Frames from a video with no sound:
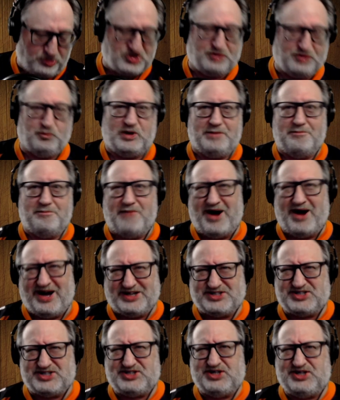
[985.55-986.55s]
and we
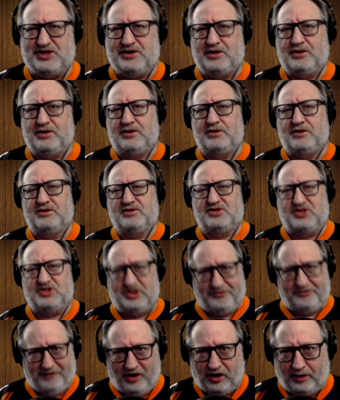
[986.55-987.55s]
must
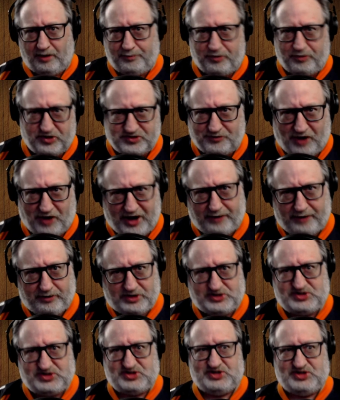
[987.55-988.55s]
develop this
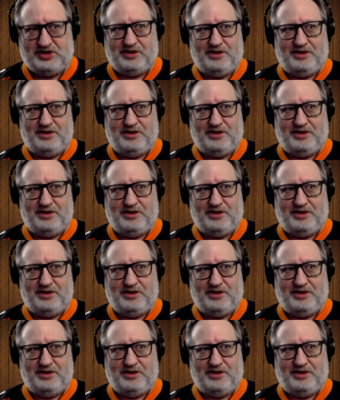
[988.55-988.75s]
virus